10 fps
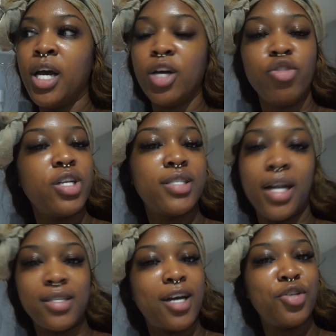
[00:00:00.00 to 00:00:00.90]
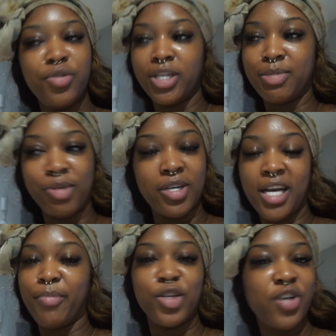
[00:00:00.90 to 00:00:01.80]
"You need to tell us how to do this because
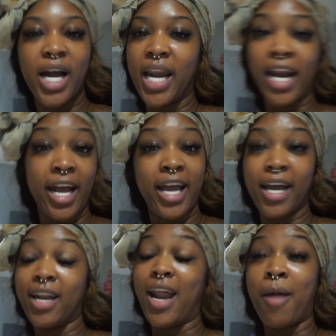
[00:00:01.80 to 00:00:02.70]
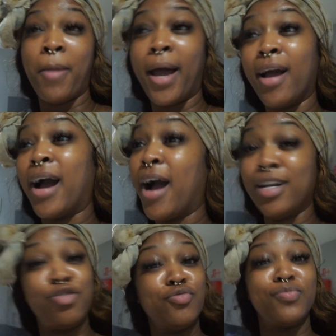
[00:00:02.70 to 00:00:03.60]
I've been trying and it ain't hitting." And I'm like, "I
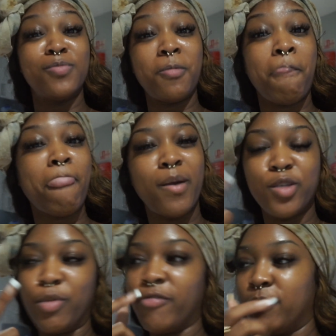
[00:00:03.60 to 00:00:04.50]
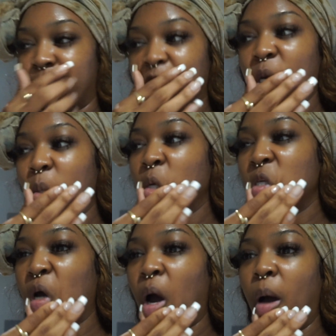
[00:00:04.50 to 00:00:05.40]
got you." So I'm here from this video.
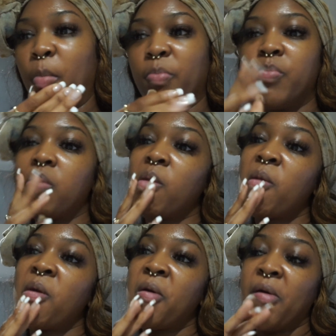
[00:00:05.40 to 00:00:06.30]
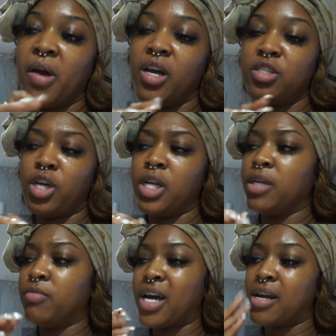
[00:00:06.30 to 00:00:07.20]
So it's
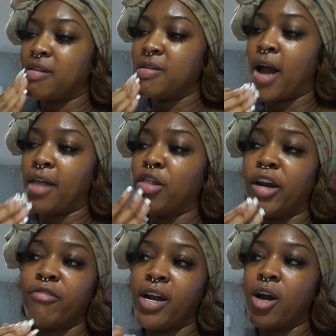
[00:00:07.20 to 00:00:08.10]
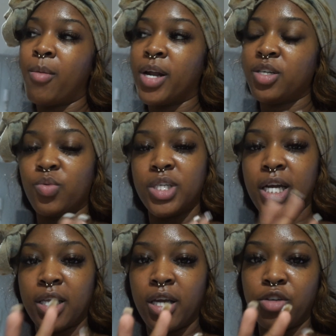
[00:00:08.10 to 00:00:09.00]
only like 9:30 right now, but I just wanted to
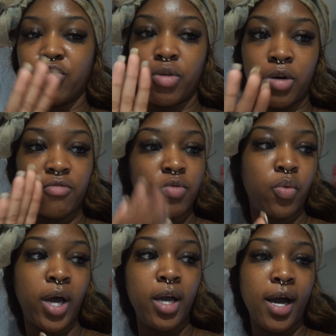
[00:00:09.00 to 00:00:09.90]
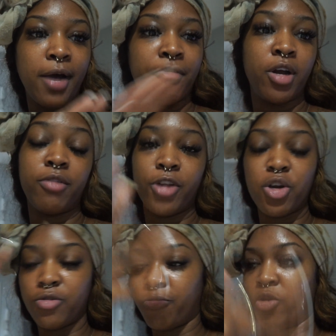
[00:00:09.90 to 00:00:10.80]
get the intro out of the way. I have another
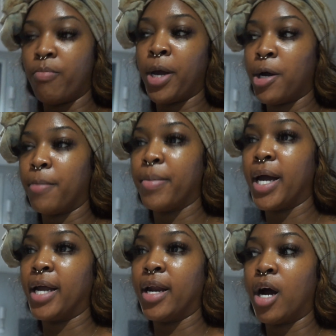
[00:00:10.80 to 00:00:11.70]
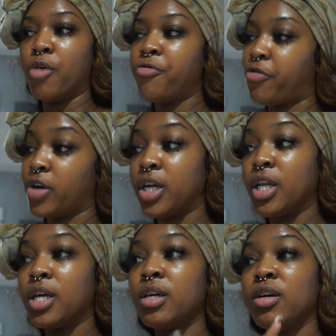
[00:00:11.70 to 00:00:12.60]
video to film, makeup and outfit.
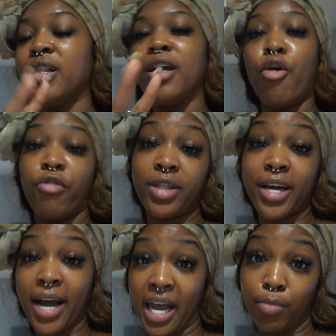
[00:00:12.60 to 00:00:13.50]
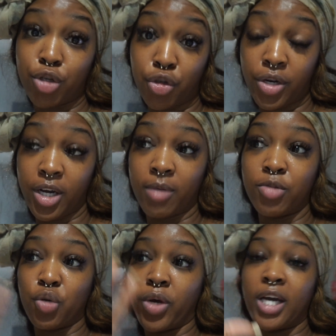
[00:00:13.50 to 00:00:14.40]
The outfit that I am shooting, I'm
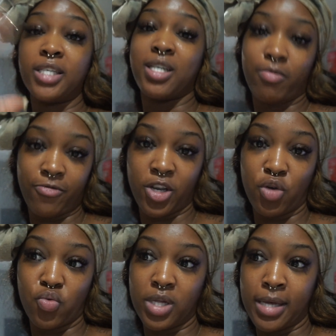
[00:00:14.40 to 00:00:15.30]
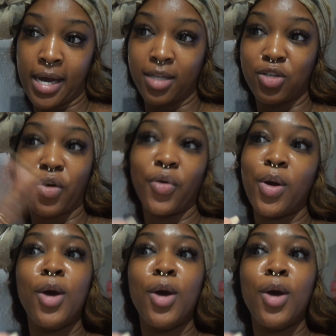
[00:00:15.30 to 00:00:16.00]
doing a separate video on that. So